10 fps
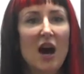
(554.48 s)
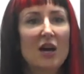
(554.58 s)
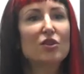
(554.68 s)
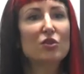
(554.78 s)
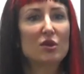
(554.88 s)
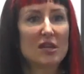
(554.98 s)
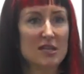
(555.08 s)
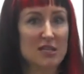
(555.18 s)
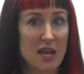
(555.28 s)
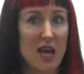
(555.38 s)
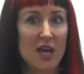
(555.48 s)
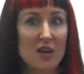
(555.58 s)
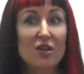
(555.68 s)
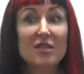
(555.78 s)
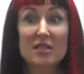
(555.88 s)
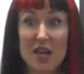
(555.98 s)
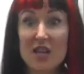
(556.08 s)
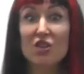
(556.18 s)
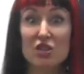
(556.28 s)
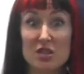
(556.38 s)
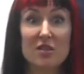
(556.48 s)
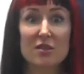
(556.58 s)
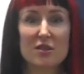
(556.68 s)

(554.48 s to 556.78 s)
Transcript: I'd call it a state, you know, stages,